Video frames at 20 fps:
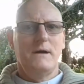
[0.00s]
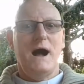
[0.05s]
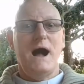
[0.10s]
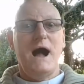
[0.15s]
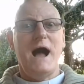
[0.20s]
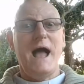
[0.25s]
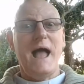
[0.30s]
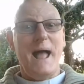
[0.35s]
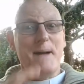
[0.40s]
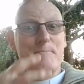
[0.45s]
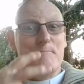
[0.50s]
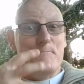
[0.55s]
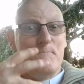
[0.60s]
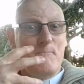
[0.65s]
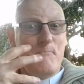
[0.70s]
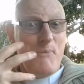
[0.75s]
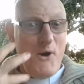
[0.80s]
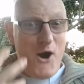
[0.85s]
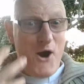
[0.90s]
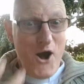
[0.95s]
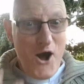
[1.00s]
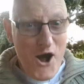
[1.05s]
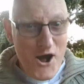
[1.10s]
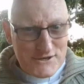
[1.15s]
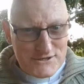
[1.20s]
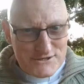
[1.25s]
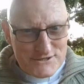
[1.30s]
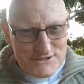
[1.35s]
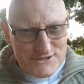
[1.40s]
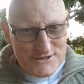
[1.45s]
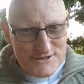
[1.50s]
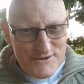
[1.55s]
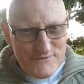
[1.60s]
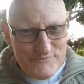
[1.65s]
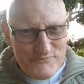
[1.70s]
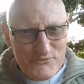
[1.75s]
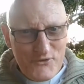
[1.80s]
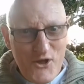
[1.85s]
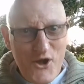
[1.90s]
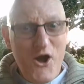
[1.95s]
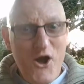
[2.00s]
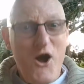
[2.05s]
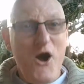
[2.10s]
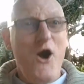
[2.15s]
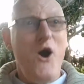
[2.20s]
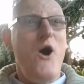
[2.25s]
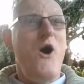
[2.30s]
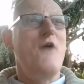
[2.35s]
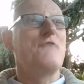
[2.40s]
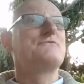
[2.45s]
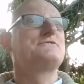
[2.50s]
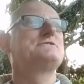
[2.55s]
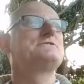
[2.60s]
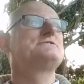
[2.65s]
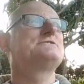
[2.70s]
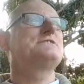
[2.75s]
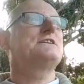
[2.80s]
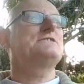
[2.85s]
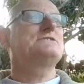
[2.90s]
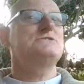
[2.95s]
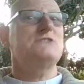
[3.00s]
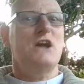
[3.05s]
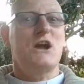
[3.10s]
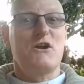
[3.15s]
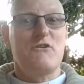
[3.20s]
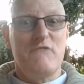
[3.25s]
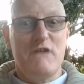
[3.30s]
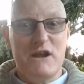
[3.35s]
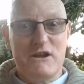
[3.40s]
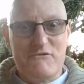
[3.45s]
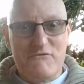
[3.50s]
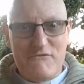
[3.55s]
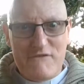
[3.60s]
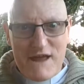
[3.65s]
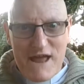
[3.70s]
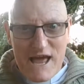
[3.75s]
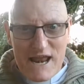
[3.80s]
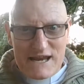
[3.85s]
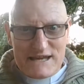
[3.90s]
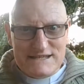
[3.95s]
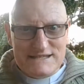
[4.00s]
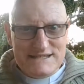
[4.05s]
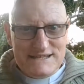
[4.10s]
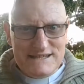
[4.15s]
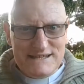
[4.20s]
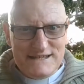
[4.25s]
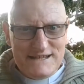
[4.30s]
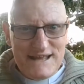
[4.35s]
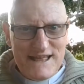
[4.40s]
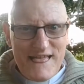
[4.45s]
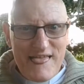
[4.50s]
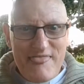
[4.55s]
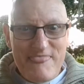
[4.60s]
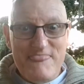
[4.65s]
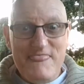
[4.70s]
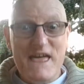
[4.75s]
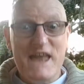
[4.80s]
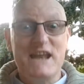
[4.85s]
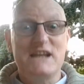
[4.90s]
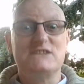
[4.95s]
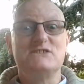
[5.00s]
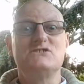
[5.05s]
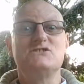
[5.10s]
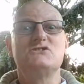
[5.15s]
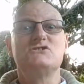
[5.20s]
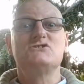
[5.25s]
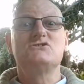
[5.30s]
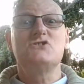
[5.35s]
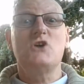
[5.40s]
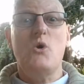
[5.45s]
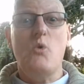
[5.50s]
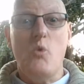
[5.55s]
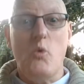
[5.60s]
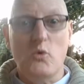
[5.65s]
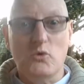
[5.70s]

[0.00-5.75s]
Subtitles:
I am part of such a great reality that is so